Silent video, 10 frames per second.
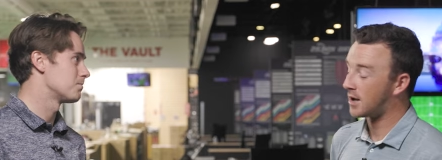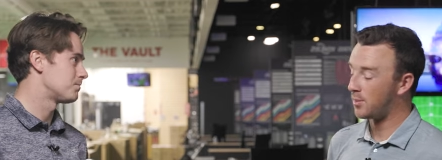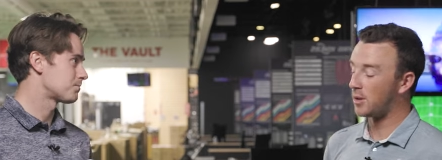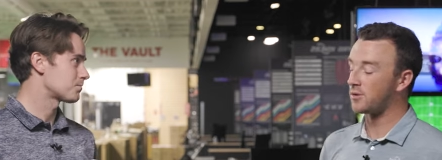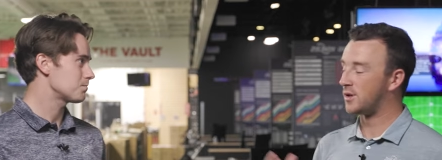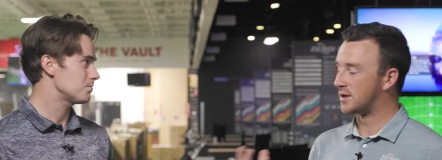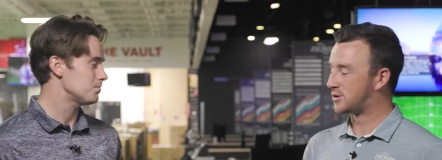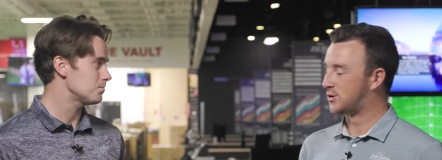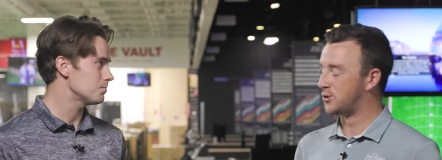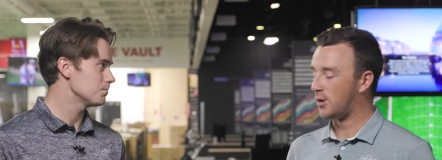Speaker 1: couple other
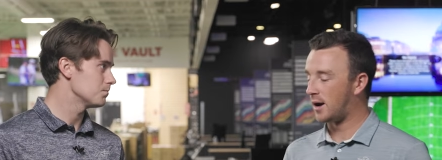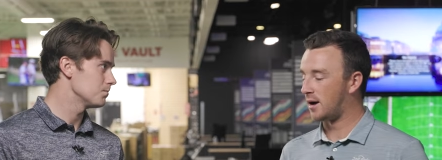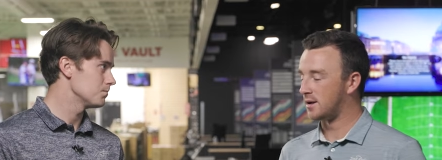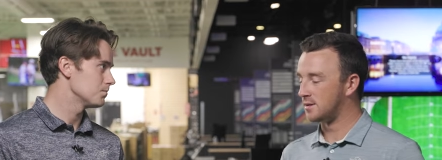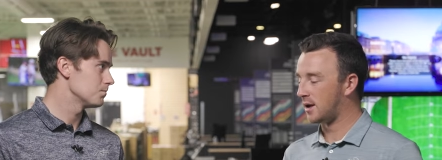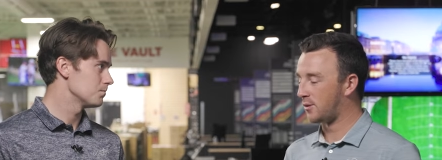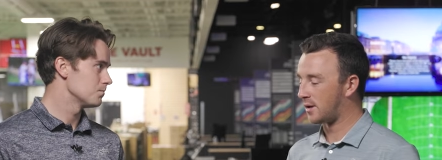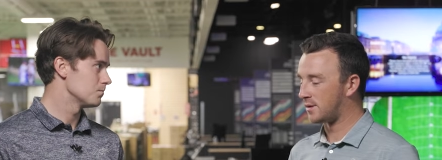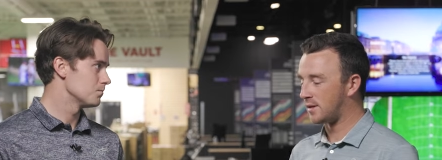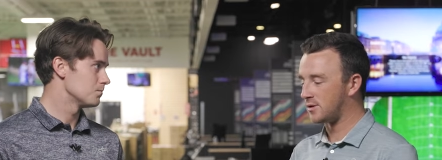things too. Uh,
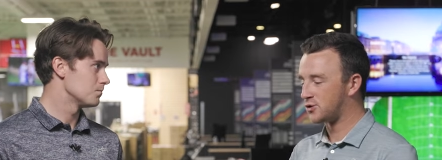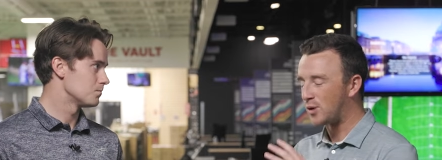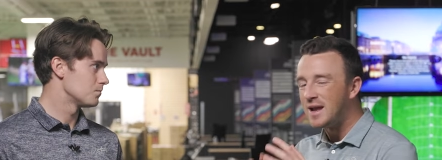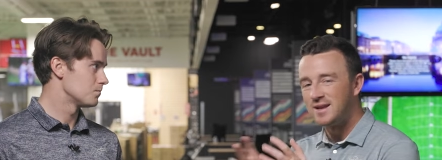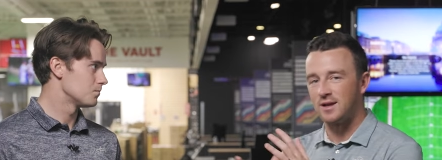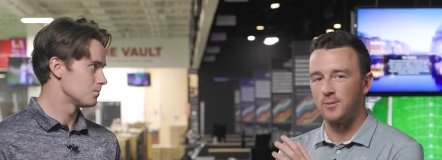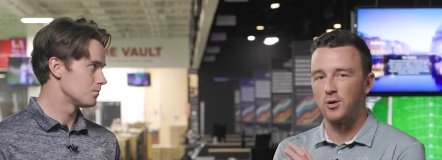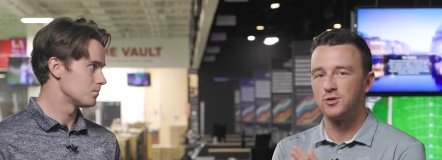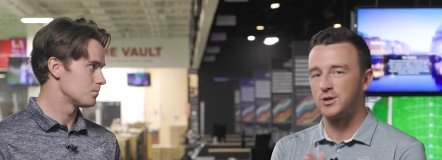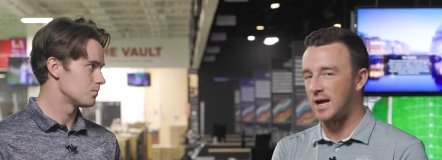the trend
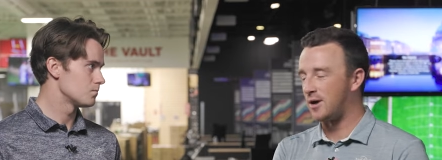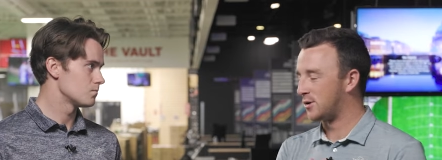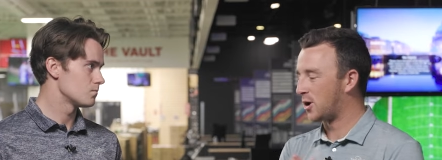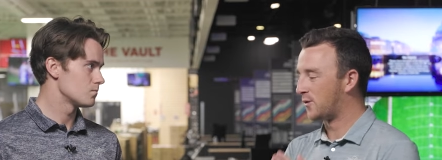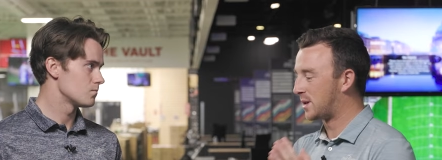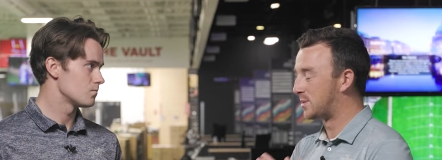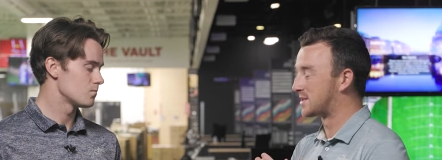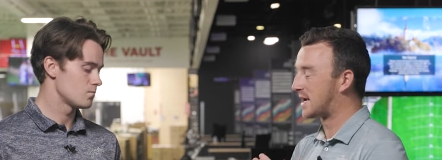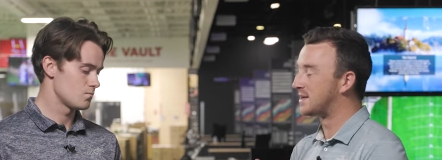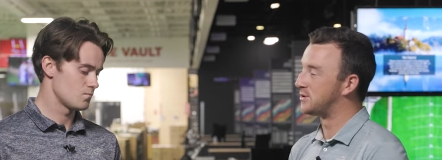emerging now in golf club
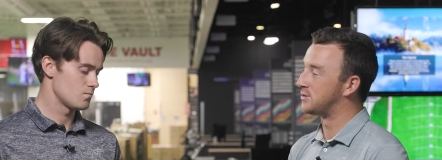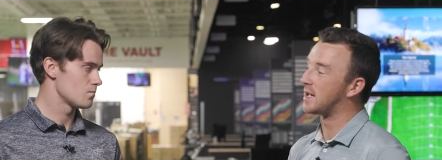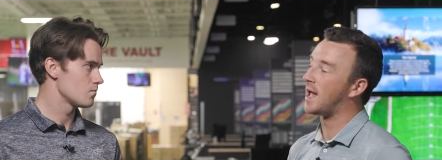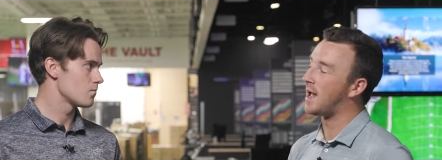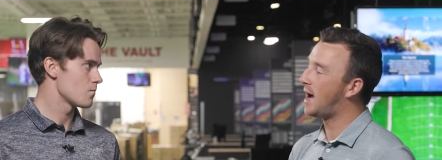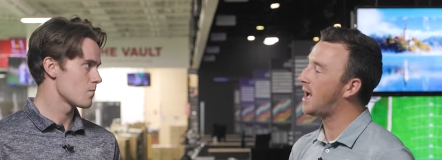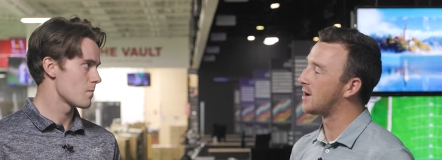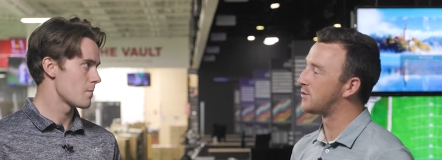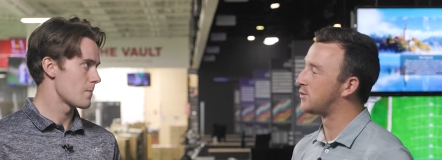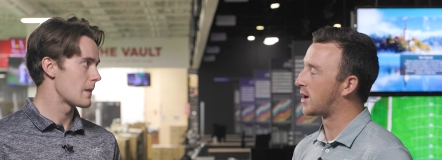design is using A
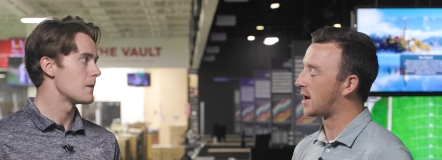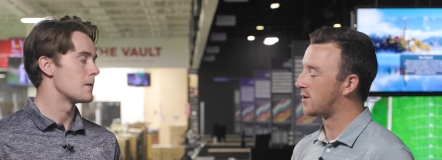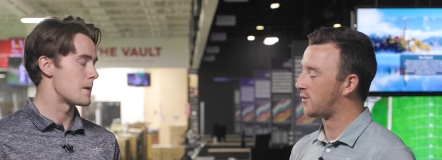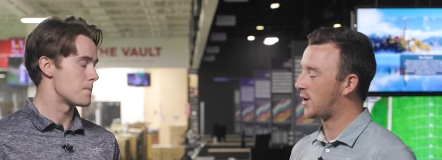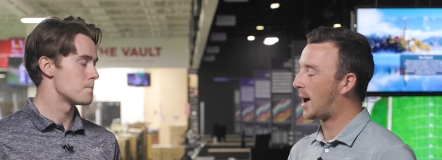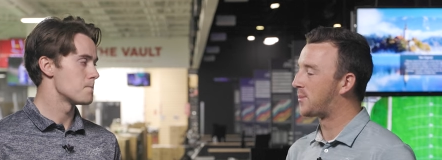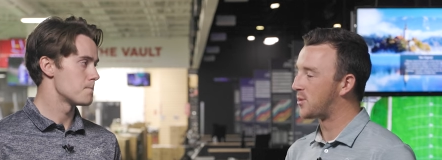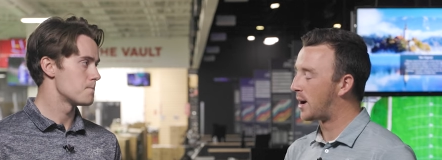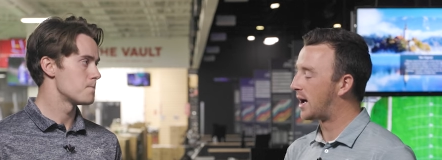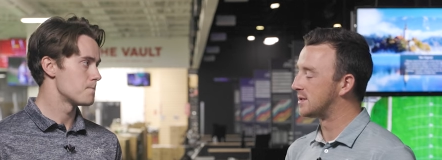I to kind of yeah.
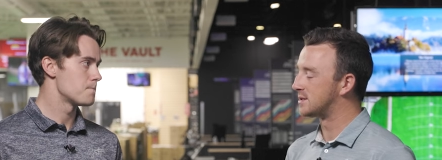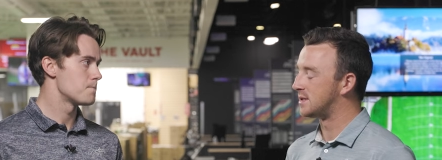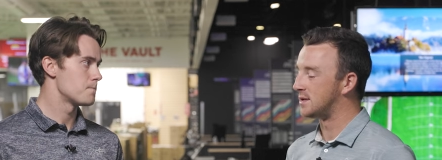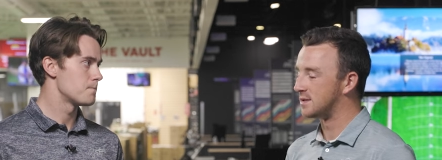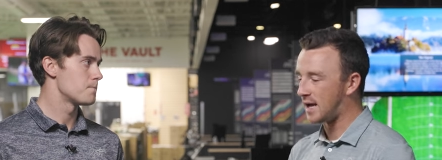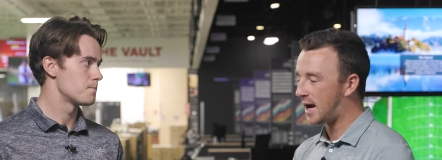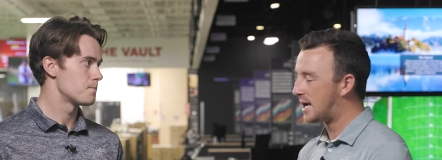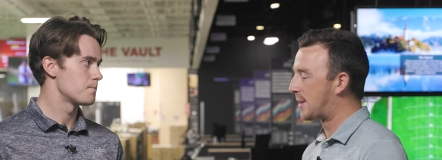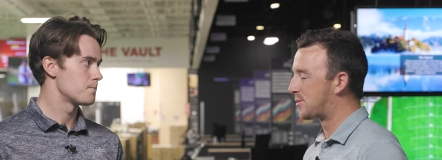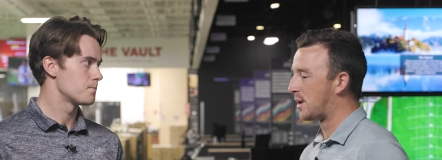optimize the
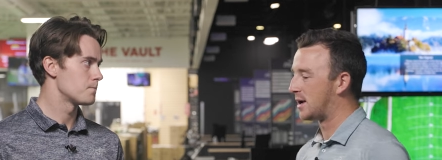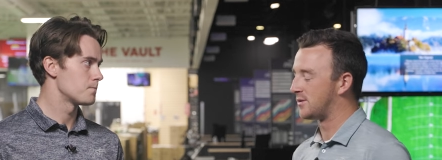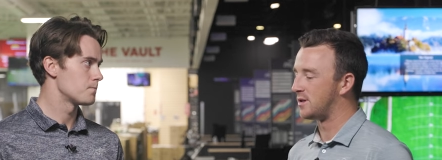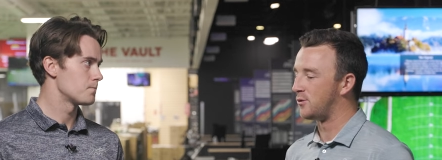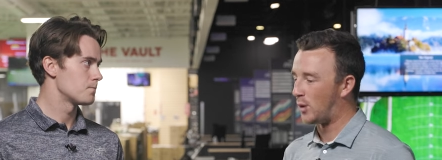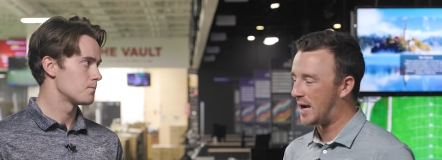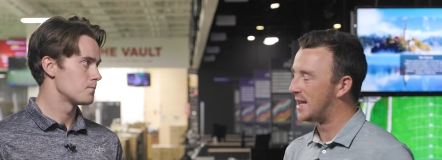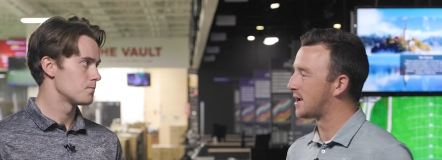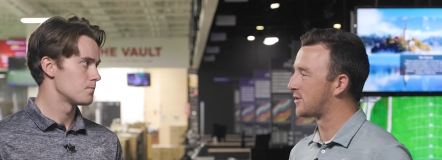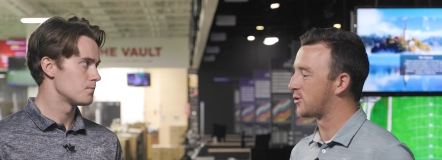design, optimize the
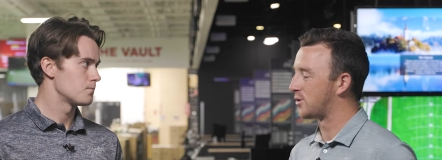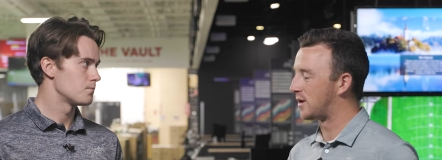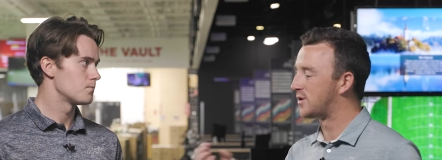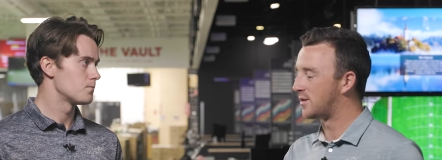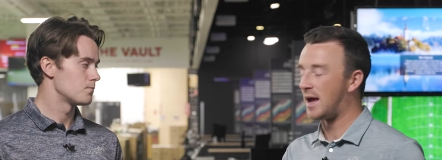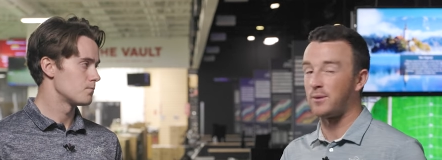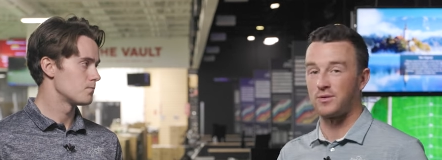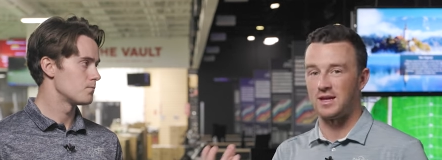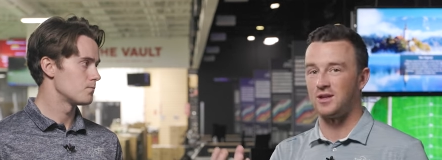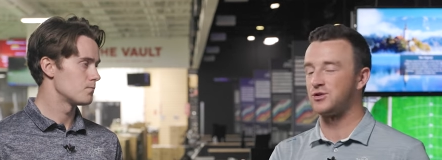weighting, and so they've done that
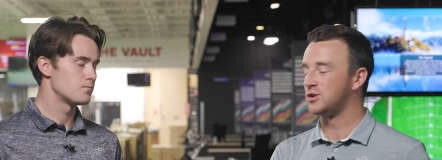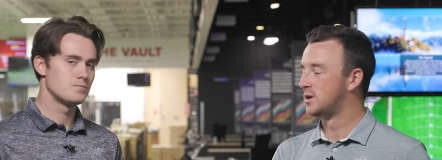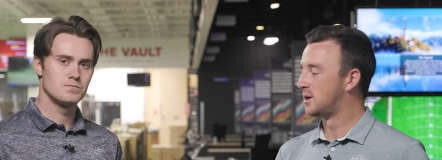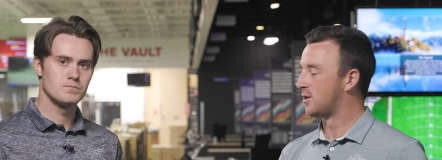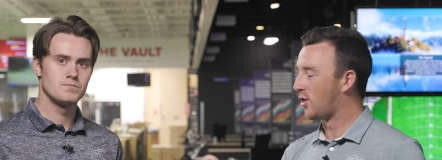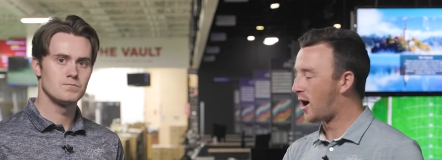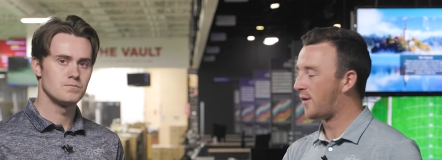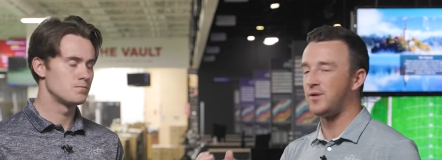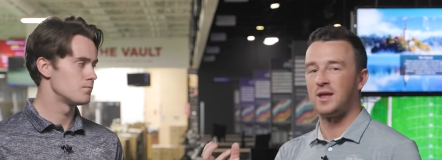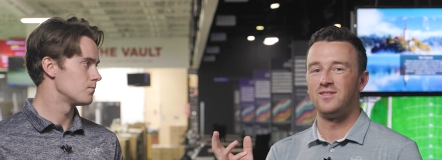with each
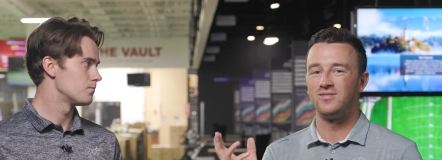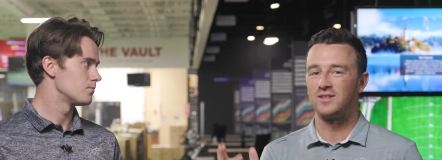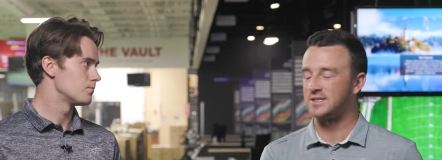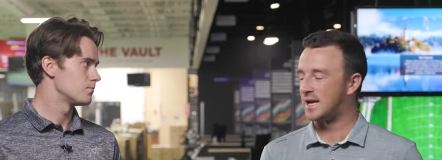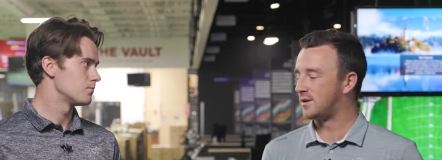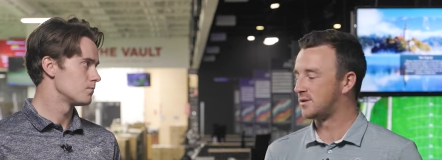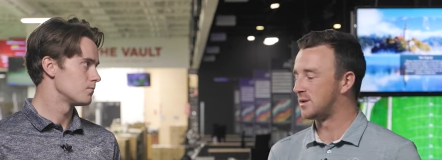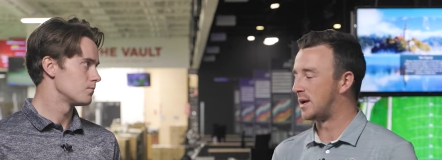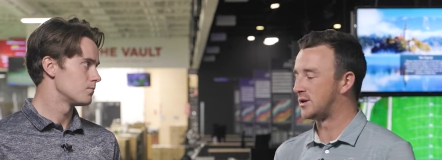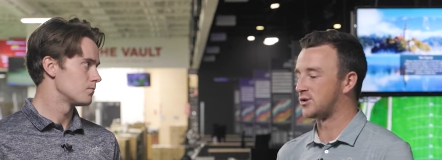loft in the set
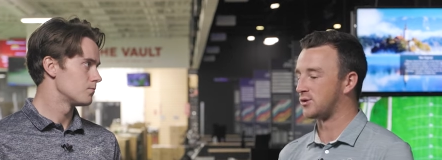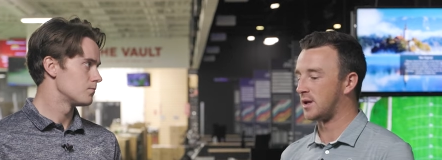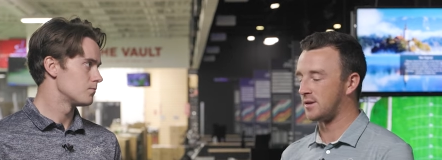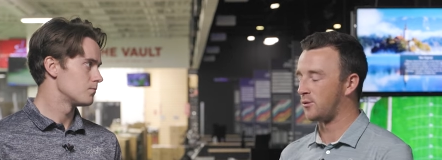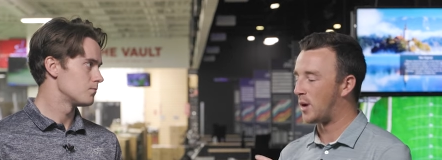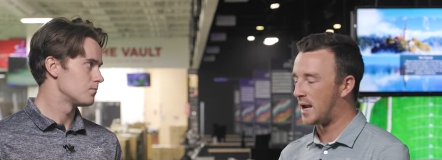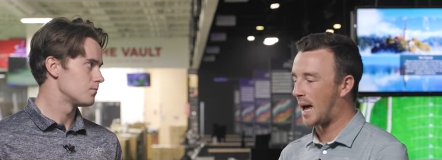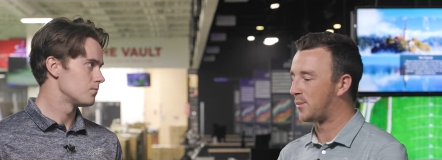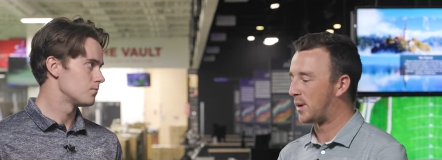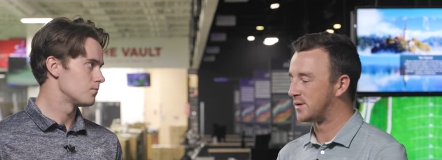to make sure that the weight
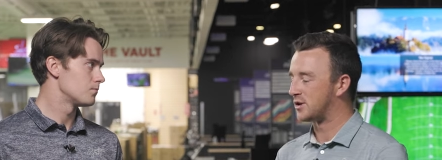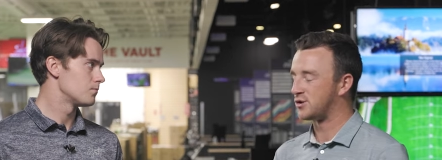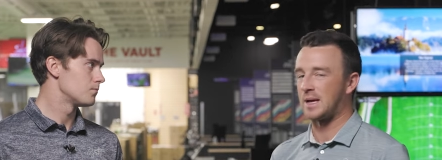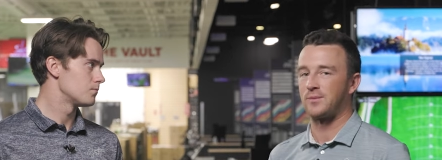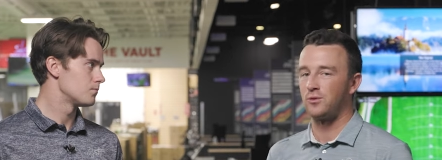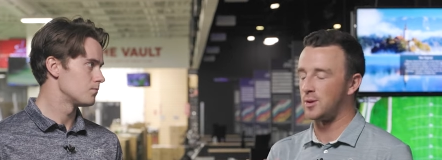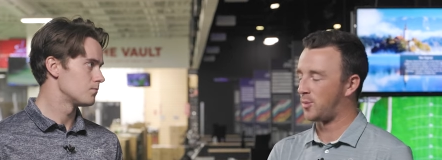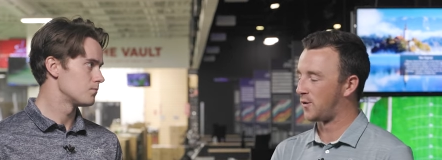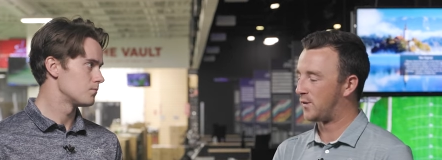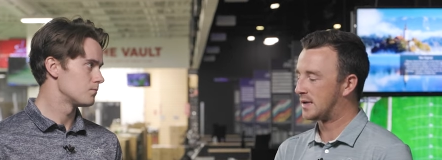optimization is absolutely
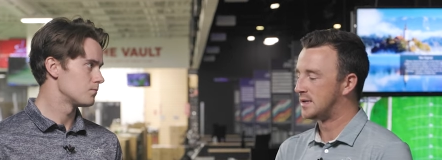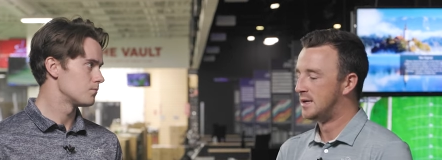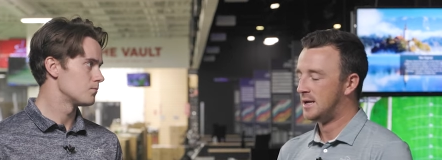perfect.